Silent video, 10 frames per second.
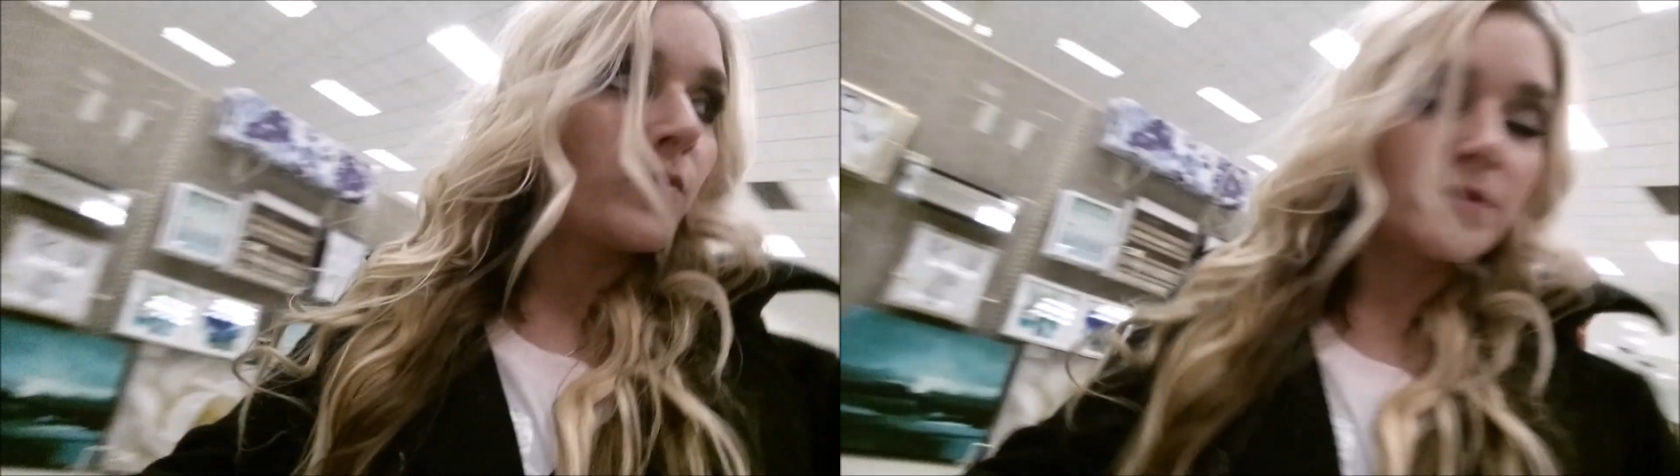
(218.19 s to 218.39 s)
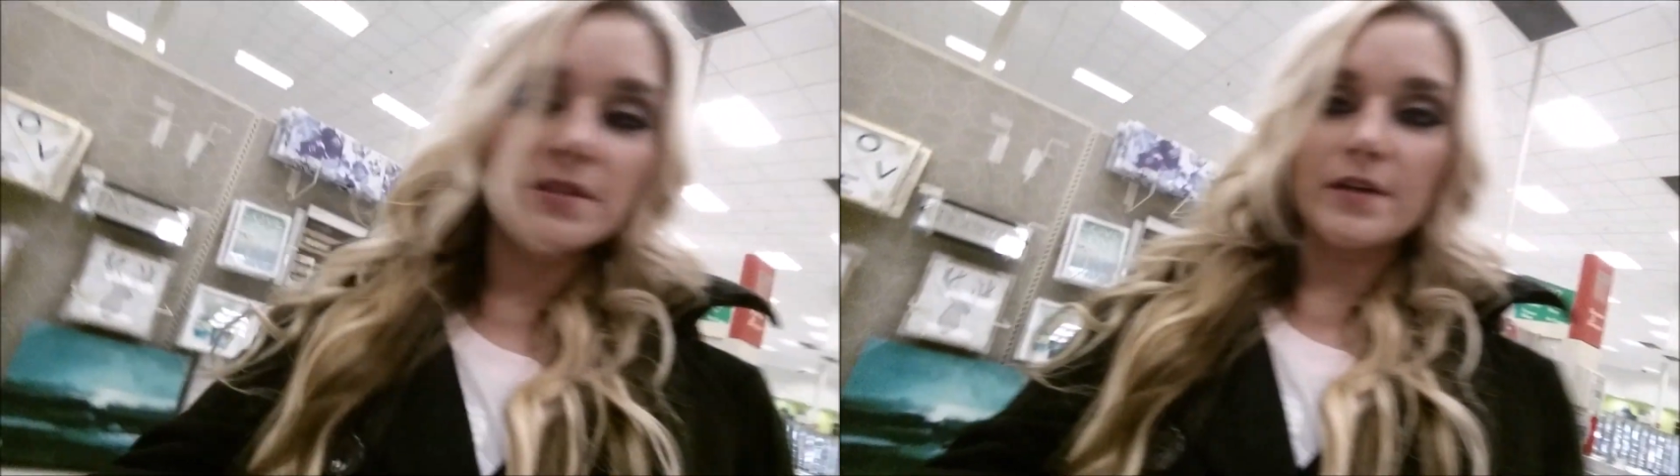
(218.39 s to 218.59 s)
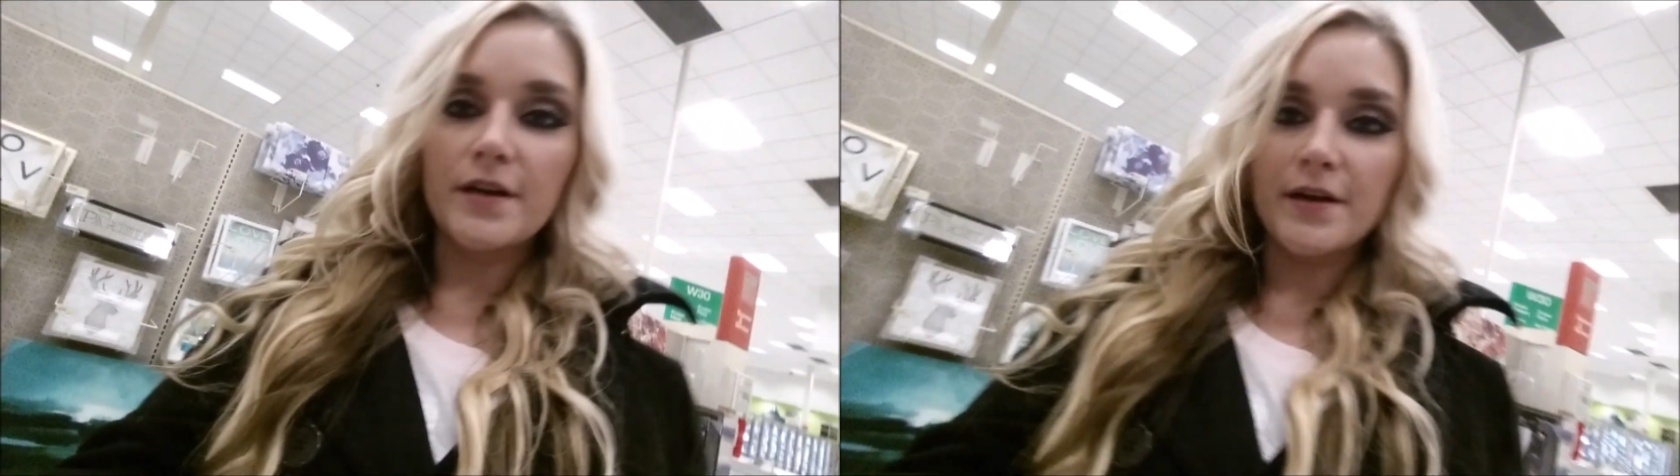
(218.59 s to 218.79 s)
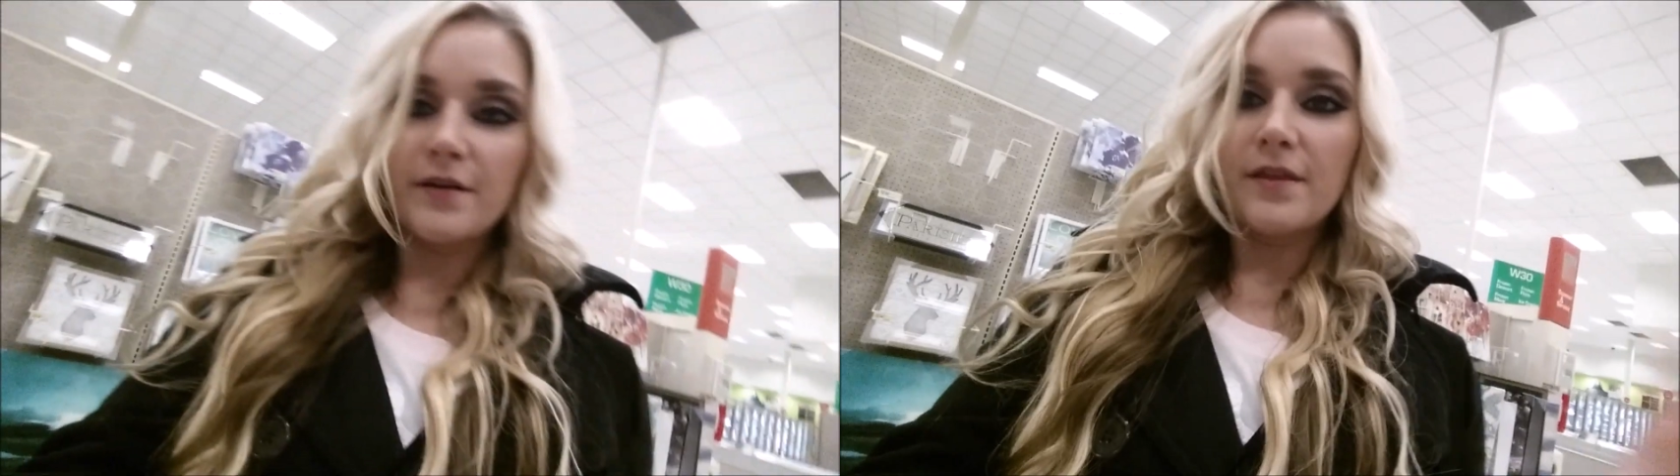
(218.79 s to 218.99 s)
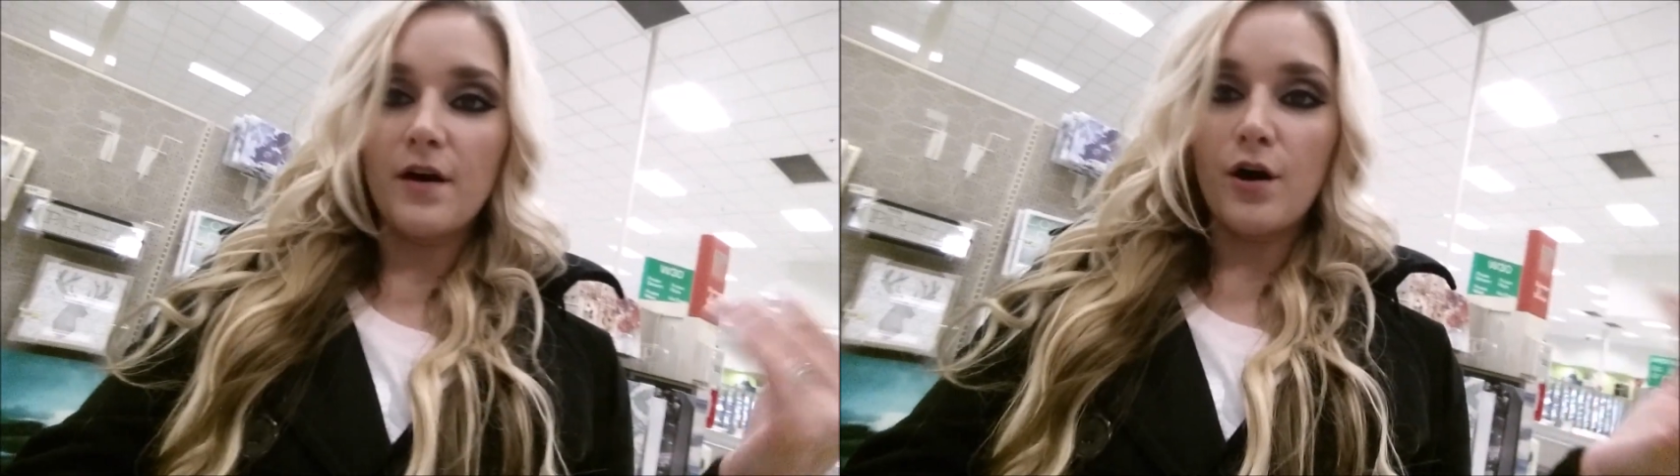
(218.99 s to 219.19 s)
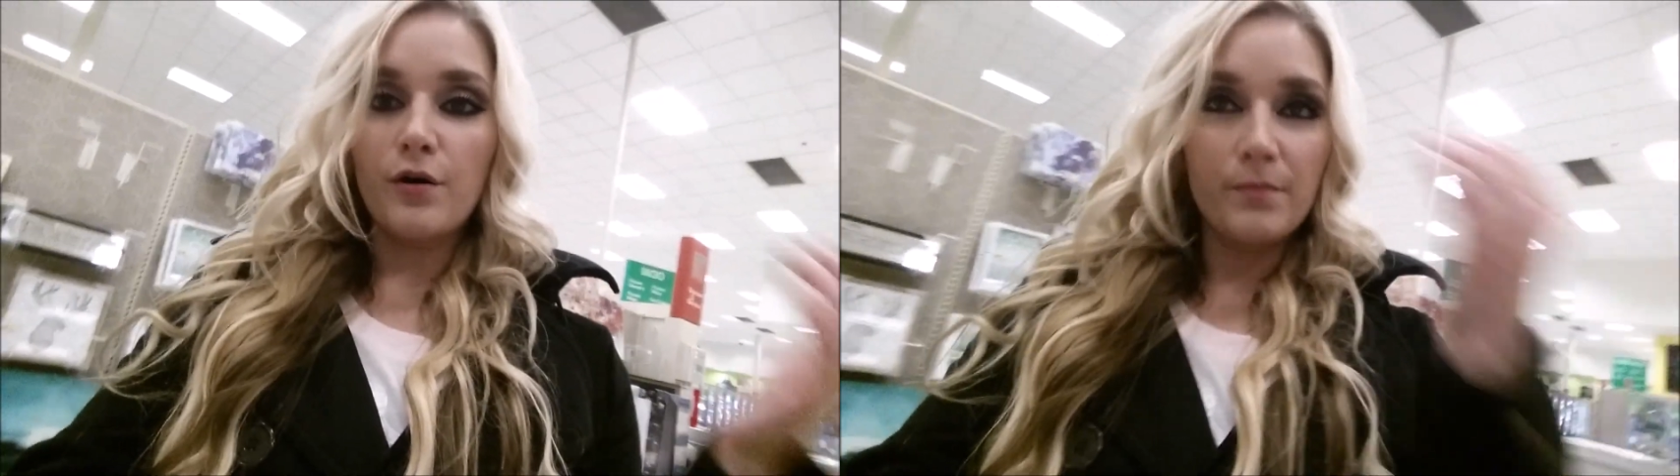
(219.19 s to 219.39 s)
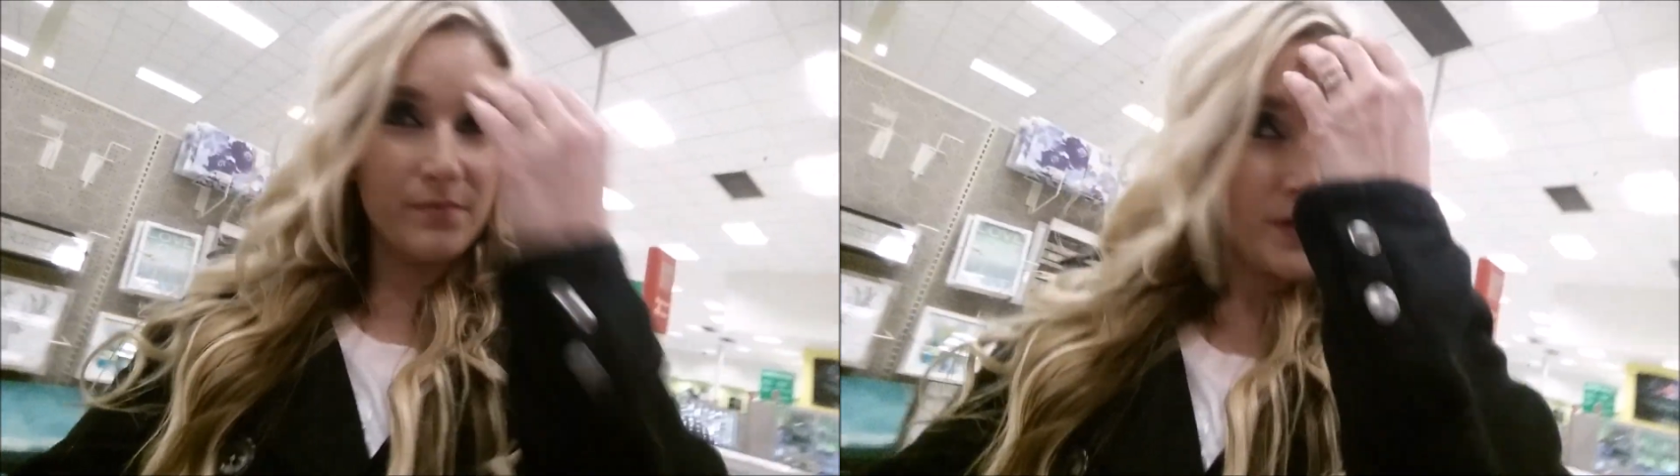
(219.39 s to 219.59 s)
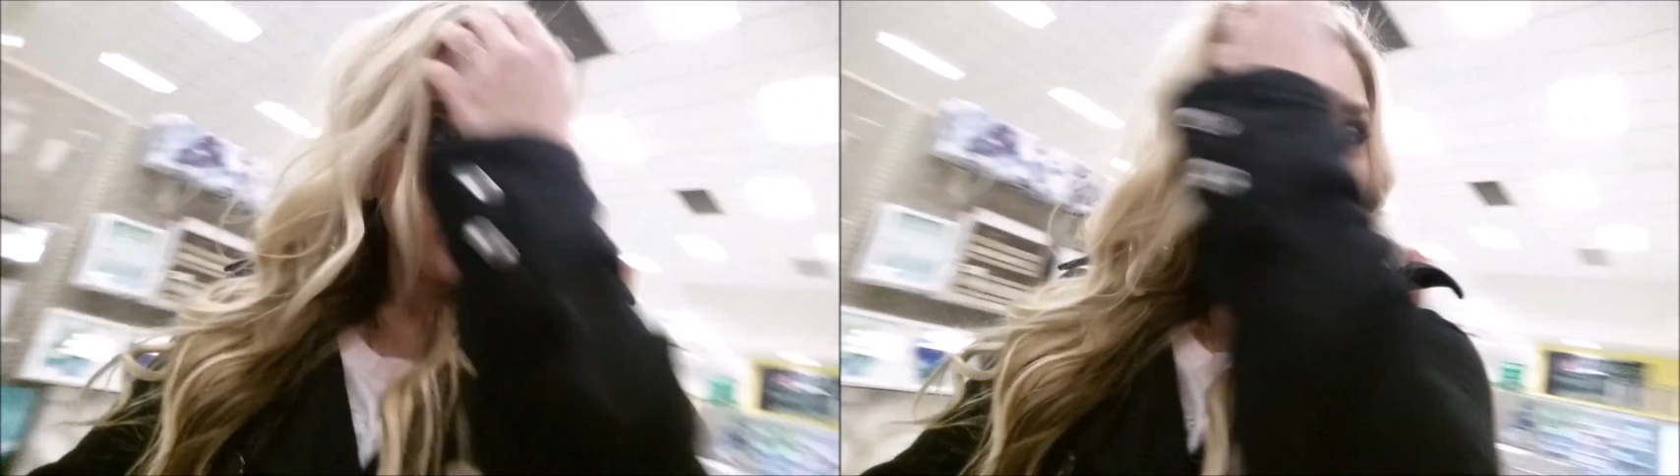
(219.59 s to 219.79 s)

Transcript: We start here at the home.